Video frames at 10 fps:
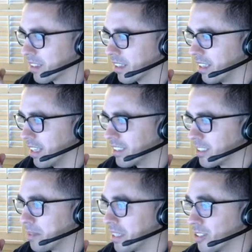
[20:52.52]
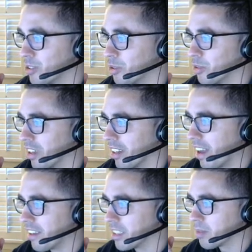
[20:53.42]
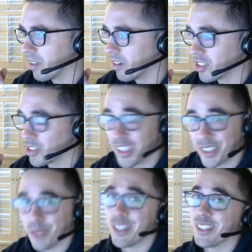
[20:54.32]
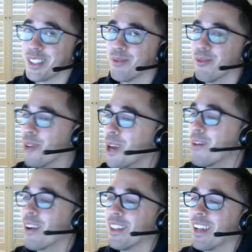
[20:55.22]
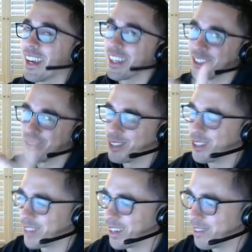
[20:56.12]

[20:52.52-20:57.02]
He can speak to a lot of these players' strengths and weaknesses way better than I can. So, Billy, if I